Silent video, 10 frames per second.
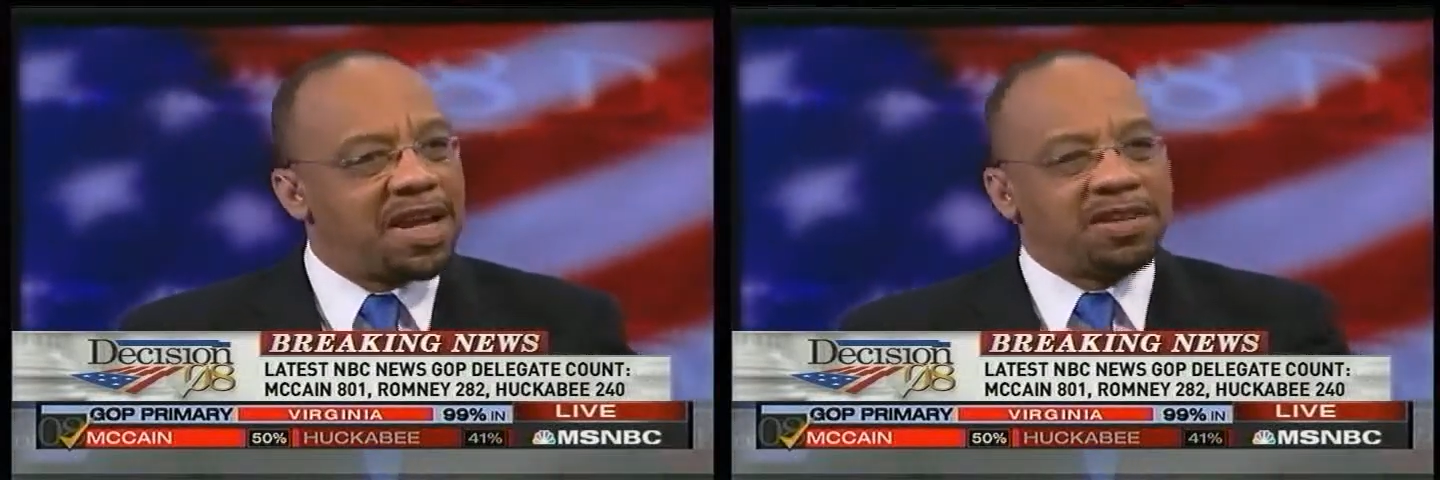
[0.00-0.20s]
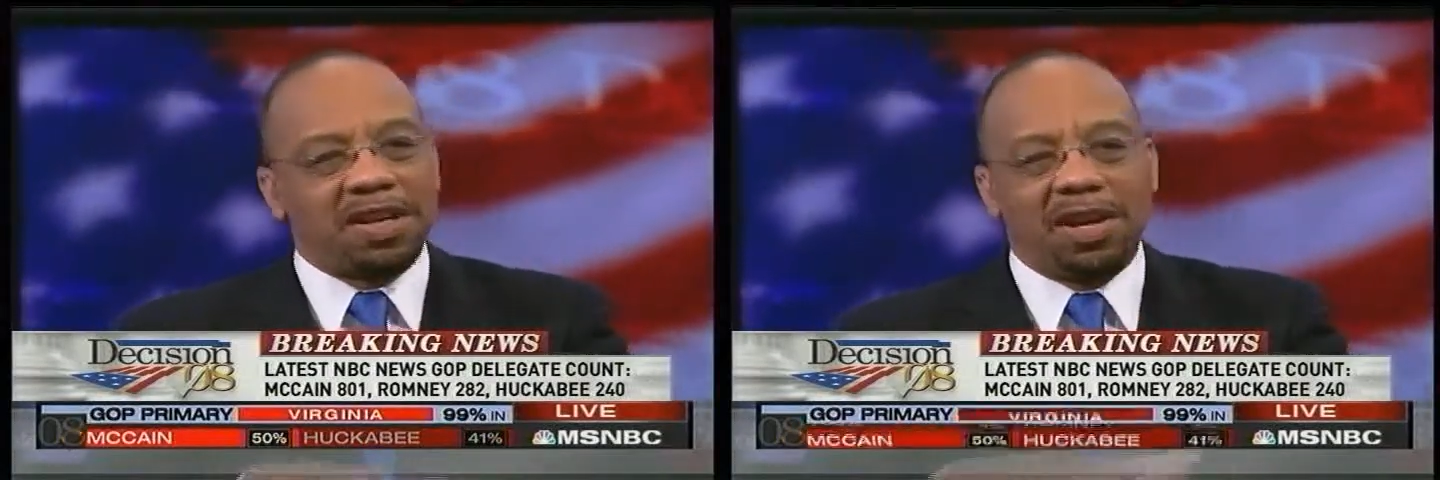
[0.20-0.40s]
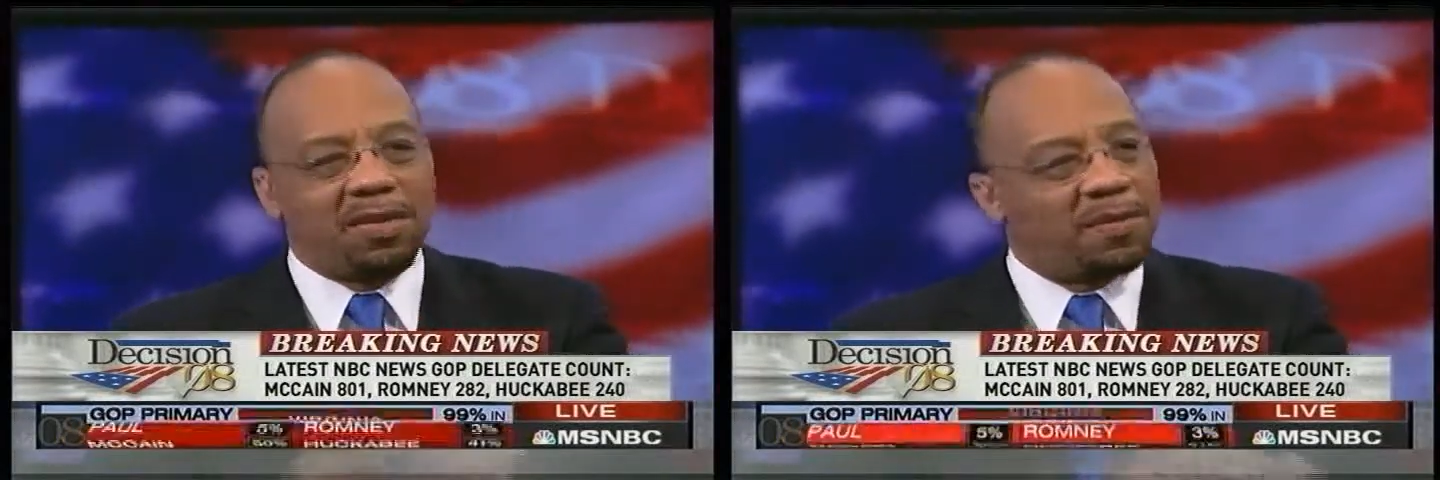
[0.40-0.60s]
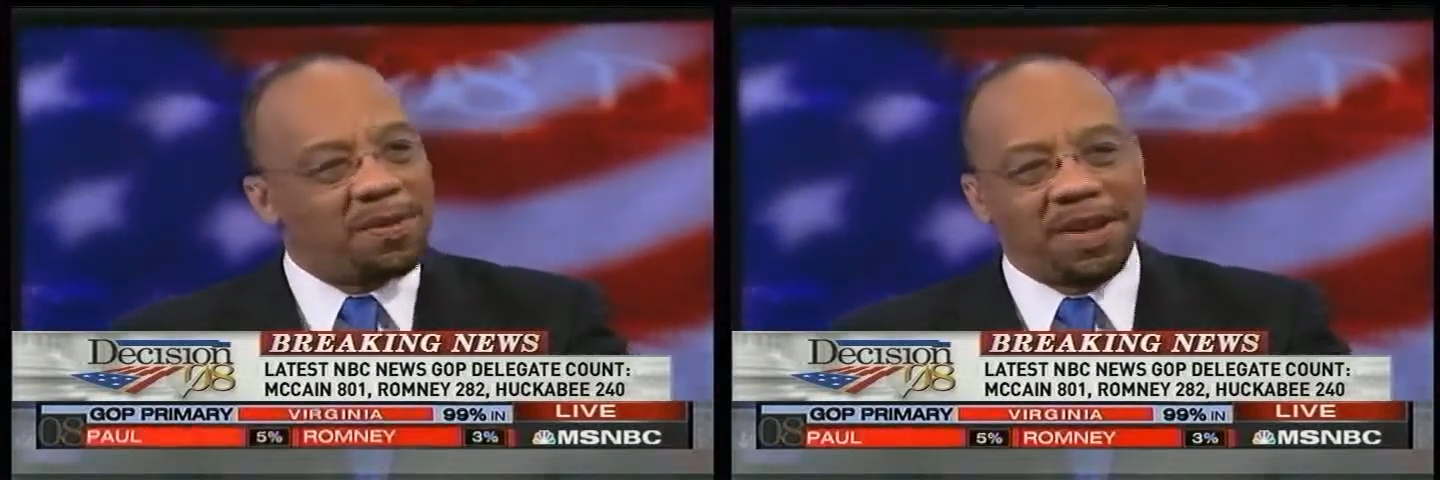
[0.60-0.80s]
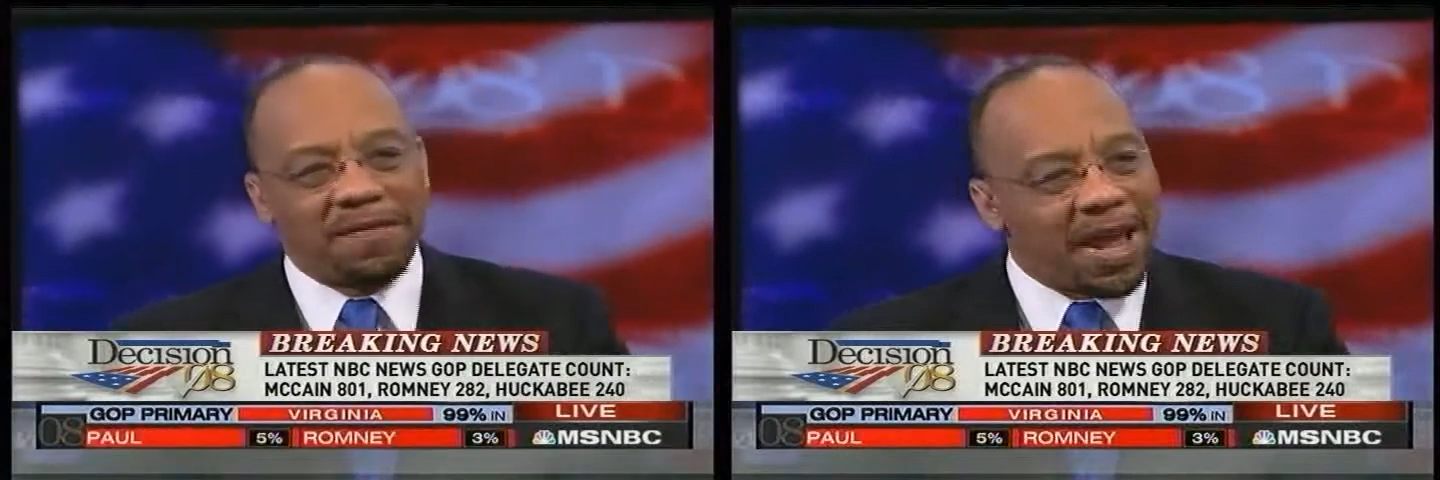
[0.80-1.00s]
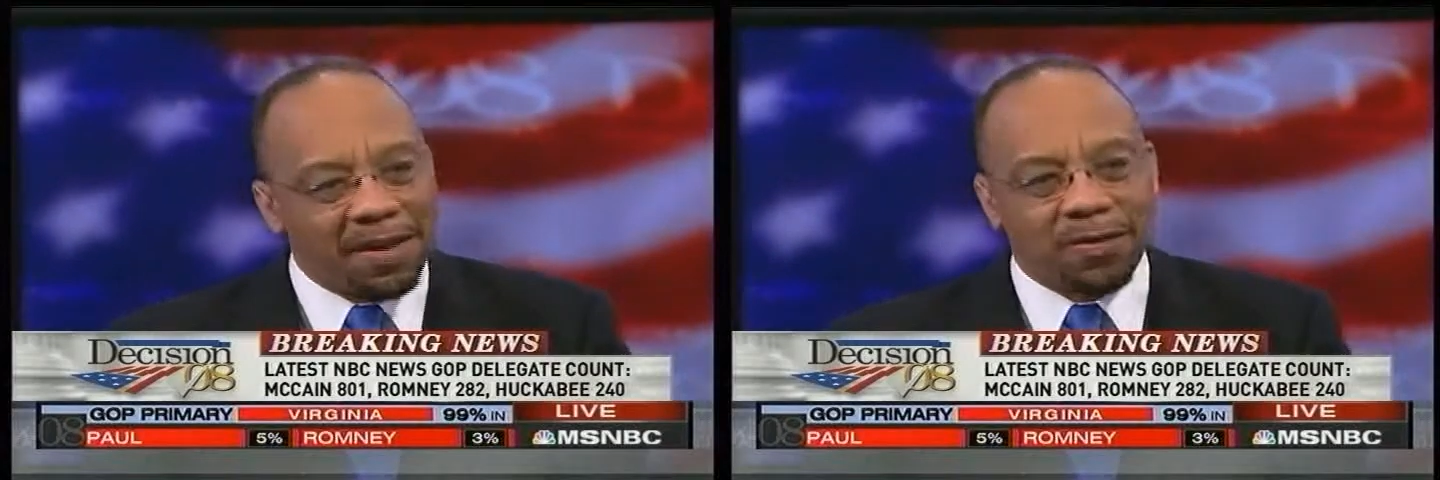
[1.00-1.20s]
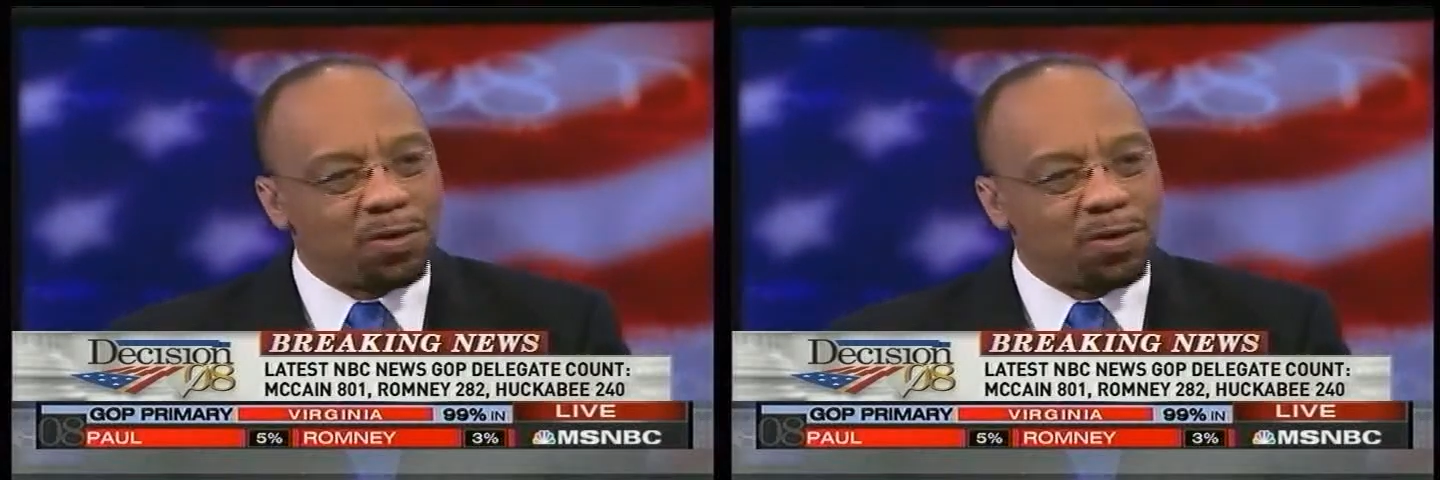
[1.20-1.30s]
It's they've had it